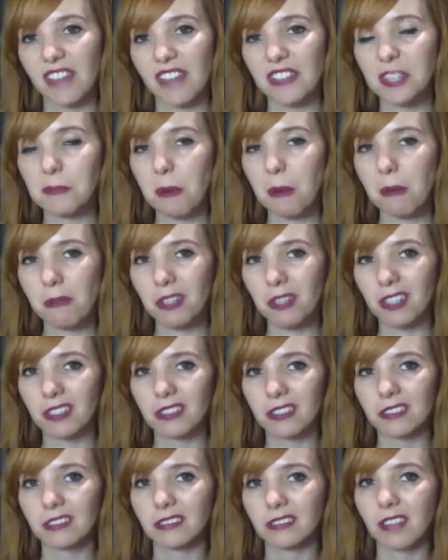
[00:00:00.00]

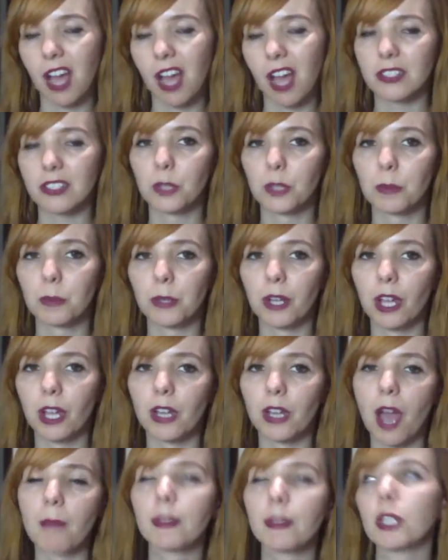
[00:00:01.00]
probably not super good.
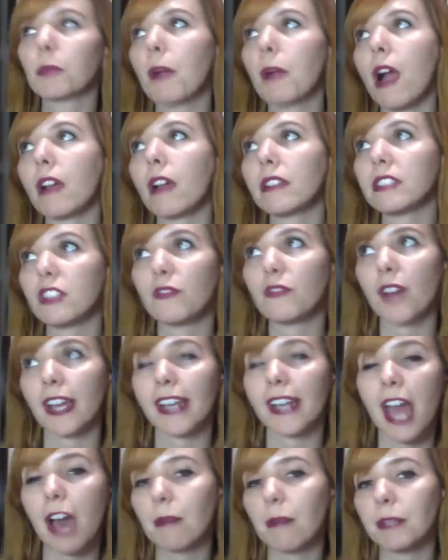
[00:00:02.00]
I mean, you're probably still fine.
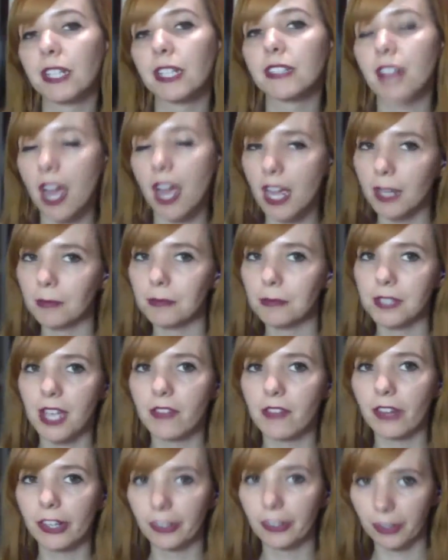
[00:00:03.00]
How many times have
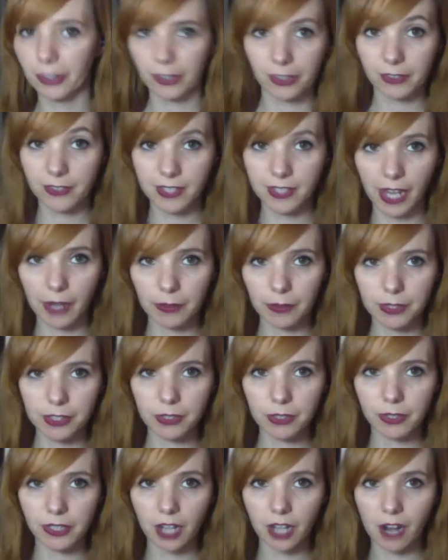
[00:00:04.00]
I heard sirens
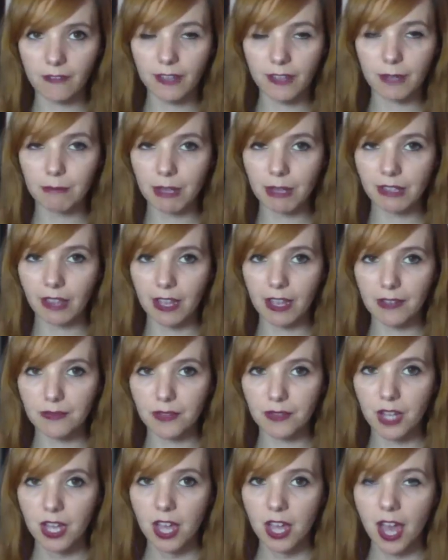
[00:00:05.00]
going off in my life
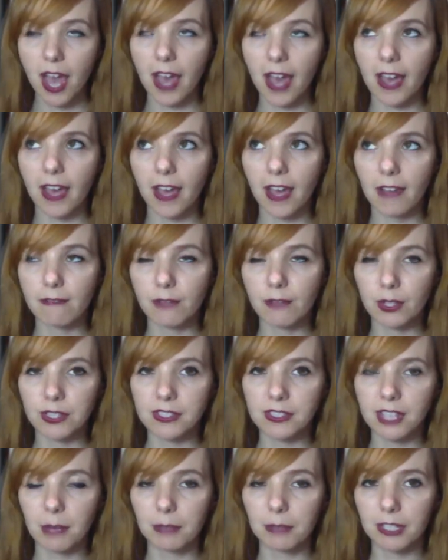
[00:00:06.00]
versus
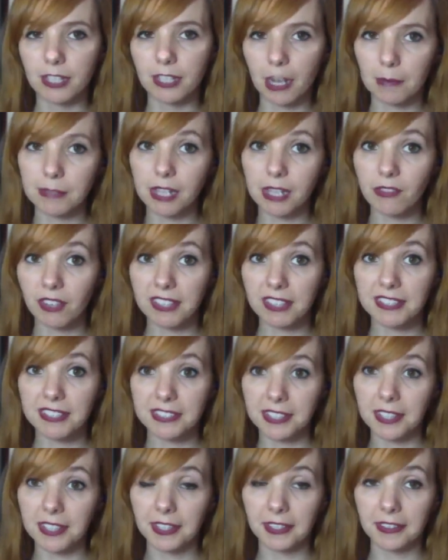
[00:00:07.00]
how many times have I
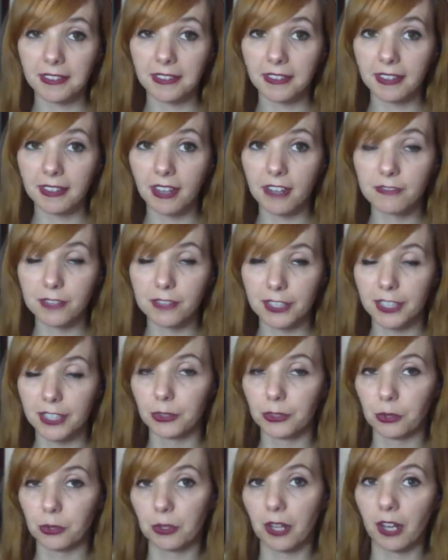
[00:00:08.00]
seen a fucking
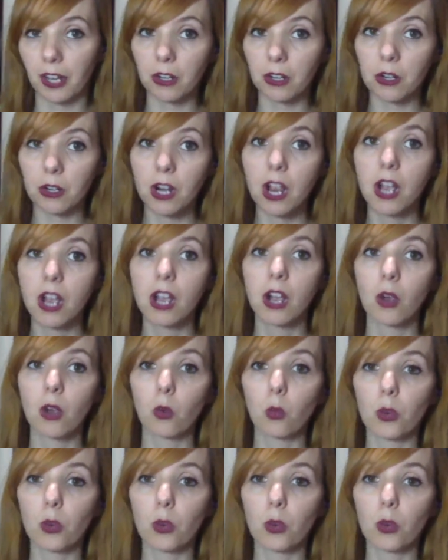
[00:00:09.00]
tornado? Which